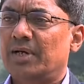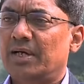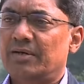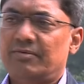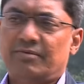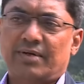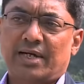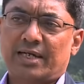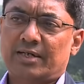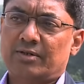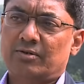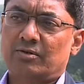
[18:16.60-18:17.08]
by a
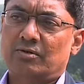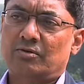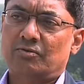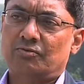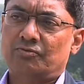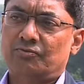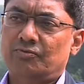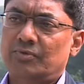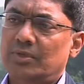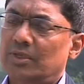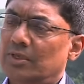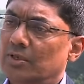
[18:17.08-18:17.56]
factor
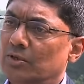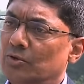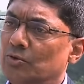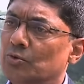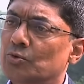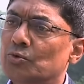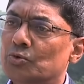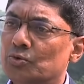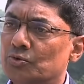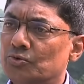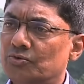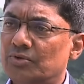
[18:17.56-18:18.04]
of
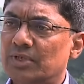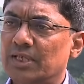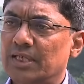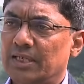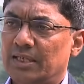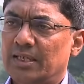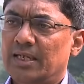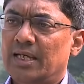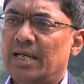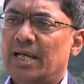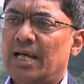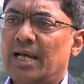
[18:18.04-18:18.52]
2 to
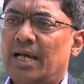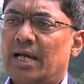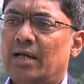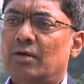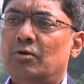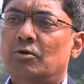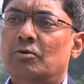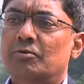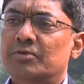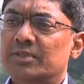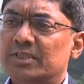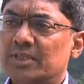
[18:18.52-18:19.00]
3
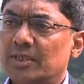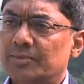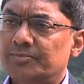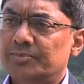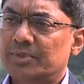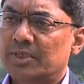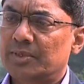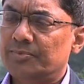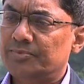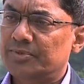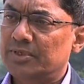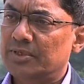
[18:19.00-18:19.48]
and
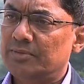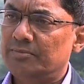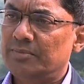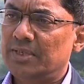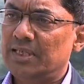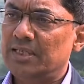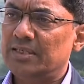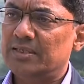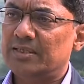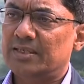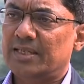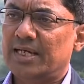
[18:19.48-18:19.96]
oversubscription
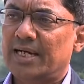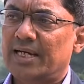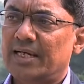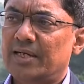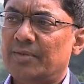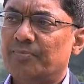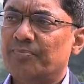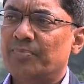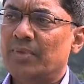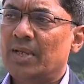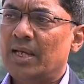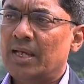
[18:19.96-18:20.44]
means that
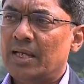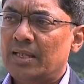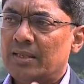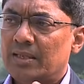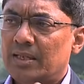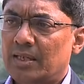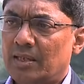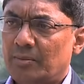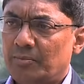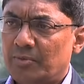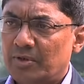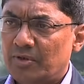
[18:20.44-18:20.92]

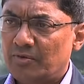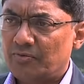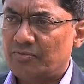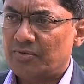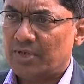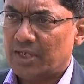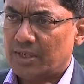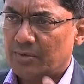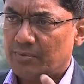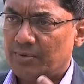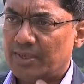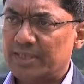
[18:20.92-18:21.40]
the number of
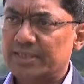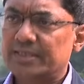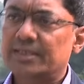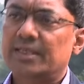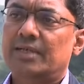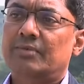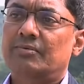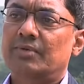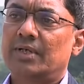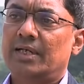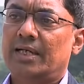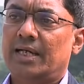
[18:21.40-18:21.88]
requests
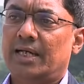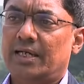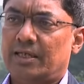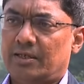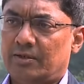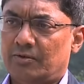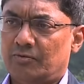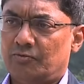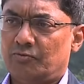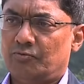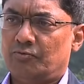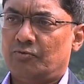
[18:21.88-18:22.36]
that we
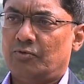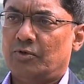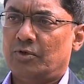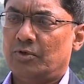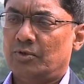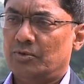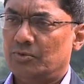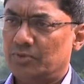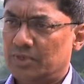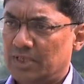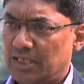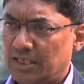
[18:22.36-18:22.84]
get for
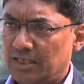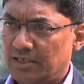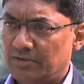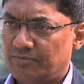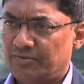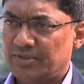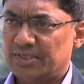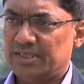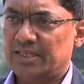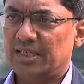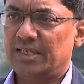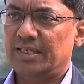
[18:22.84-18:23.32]
using the
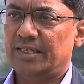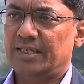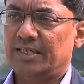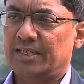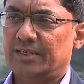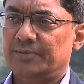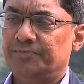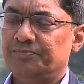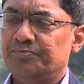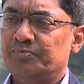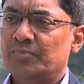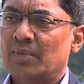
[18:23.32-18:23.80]

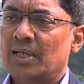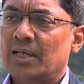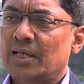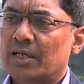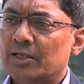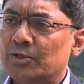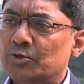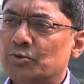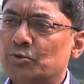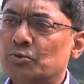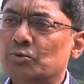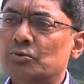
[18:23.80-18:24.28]
facility
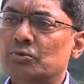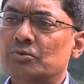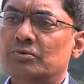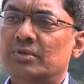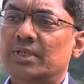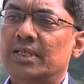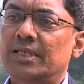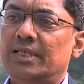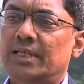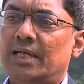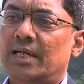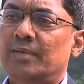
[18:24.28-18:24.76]
is 2 to
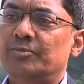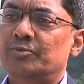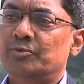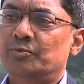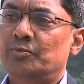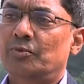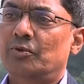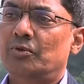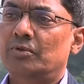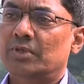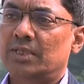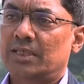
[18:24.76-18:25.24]
3
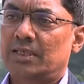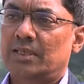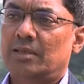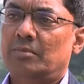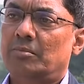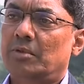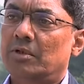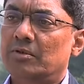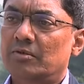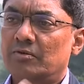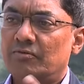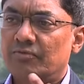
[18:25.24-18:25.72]
times more than the
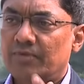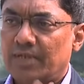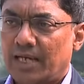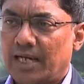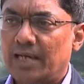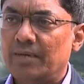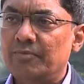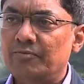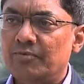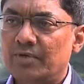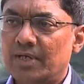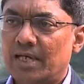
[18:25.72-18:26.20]
amount of
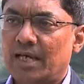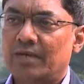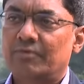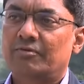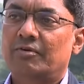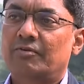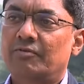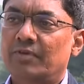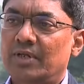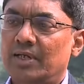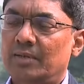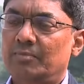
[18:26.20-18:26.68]
time we
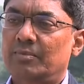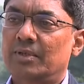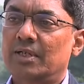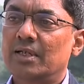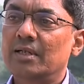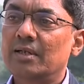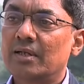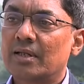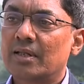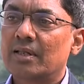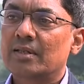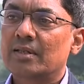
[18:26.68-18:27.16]
have
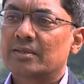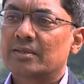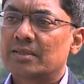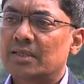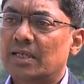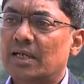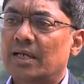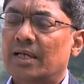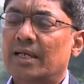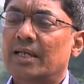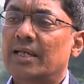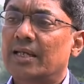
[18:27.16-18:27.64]
available
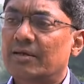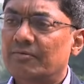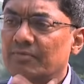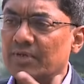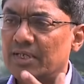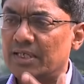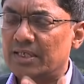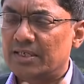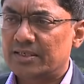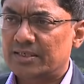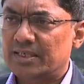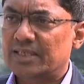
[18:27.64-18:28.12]
uh, in
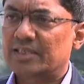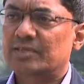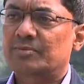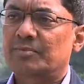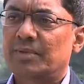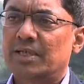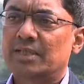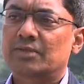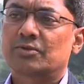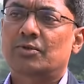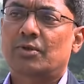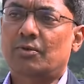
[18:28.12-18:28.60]
every 6
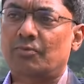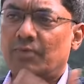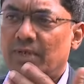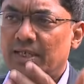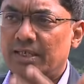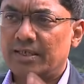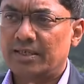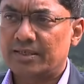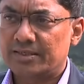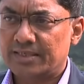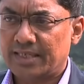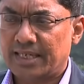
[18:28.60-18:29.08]
months or
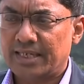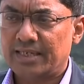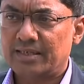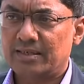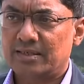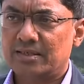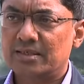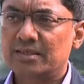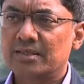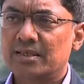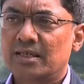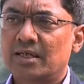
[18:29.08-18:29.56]
1 year
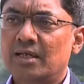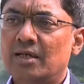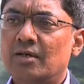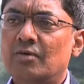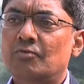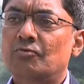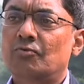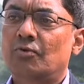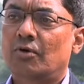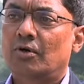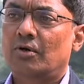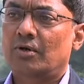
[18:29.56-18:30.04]
cycles
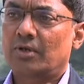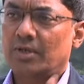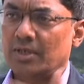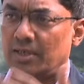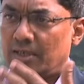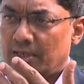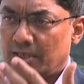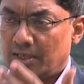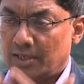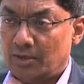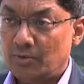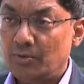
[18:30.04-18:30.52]
for
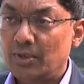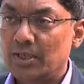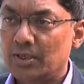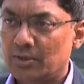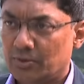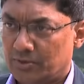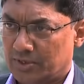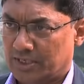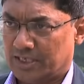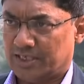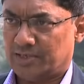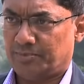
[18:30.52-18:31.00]
uh, doing
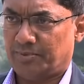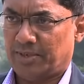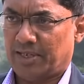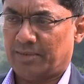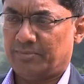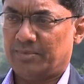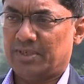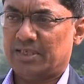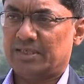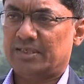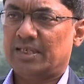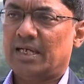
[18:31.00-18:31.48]
those
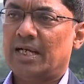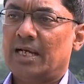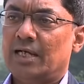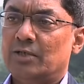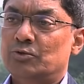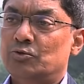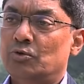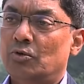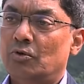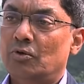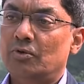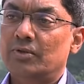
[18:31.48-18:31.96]
experiments.
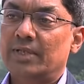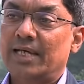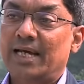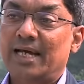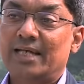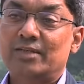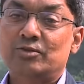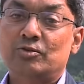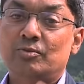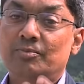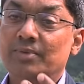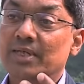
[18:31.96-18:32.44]
So, there
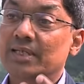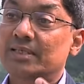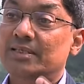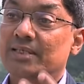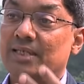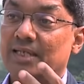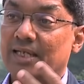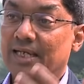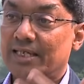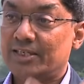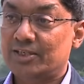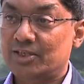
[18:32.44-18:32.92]
has to be a
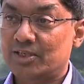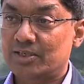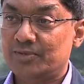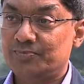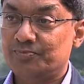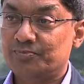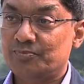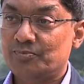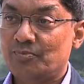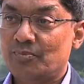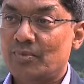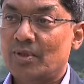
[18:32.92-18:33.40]

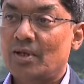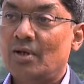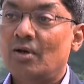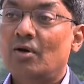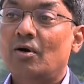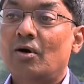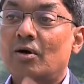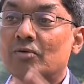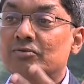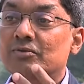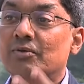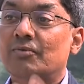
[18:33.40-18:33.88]
selection
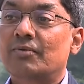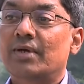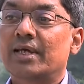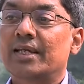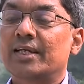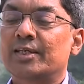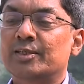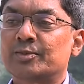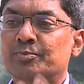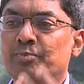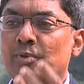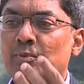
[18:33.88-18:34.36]
of the
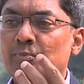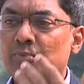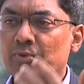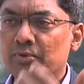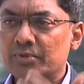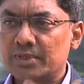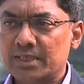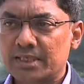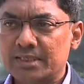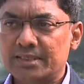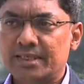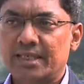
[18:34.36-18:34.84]
various
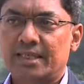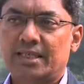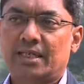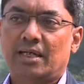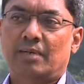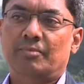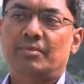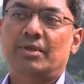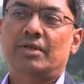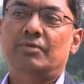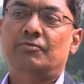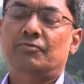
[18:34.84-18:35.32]
proposals that
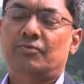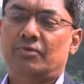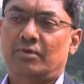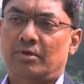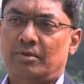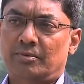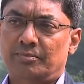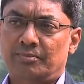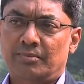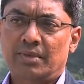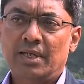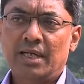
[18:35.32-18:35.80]
come in
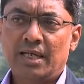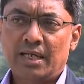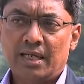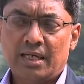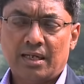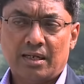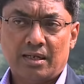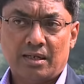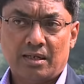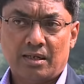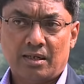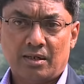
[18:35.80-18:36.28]
from
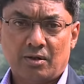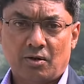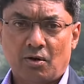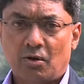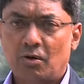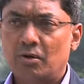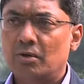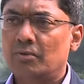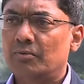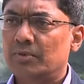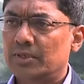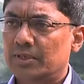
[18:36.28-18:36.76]
uh,
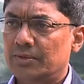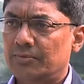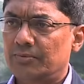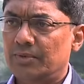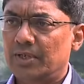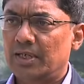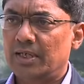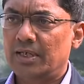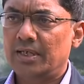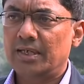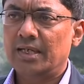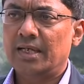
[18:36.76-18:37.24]
all over the
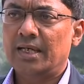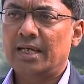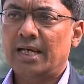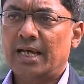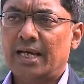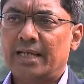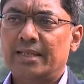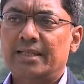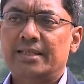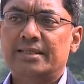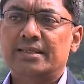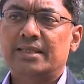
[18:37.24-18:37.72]
world
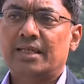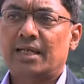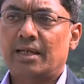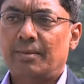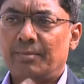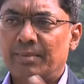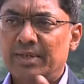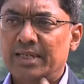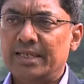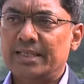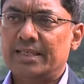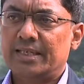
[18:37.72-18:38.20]
and there's a
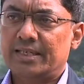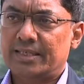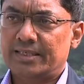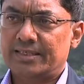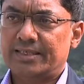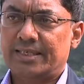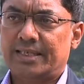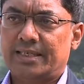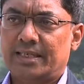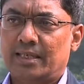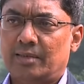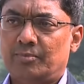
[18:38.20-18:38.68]
committee that
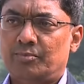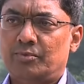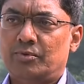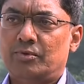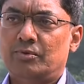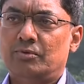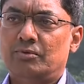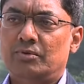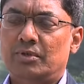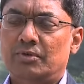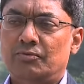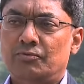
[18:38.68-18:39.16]
is set up
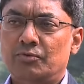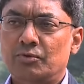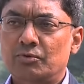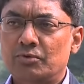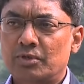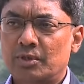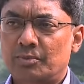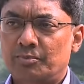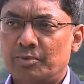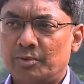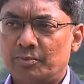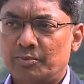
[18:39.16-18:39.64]
to
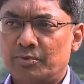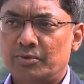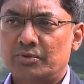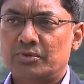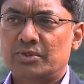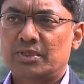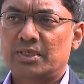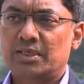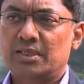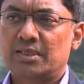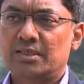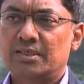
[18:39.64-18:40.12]
review the
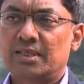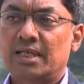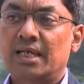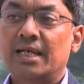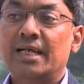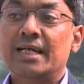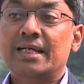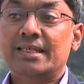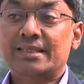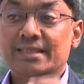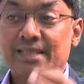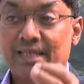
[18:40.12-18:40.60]
proposals,
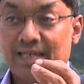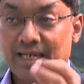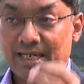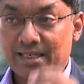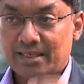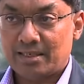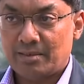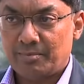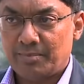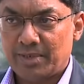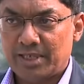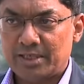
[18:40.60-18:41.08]

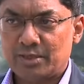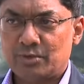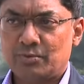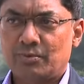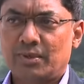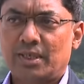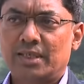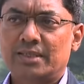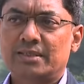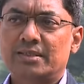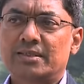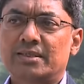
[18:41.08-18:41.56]
select the best
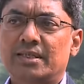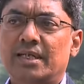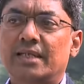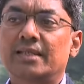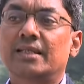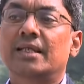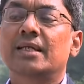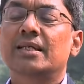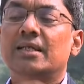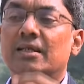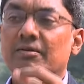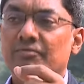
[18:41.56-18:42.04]
ones
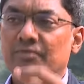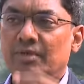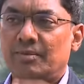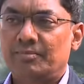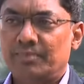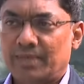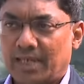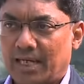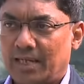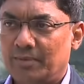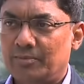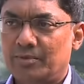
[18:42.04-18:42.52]
and then give
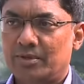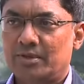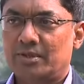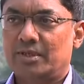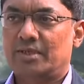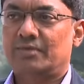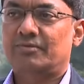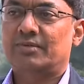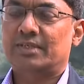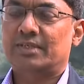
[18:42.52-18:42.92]
them time on the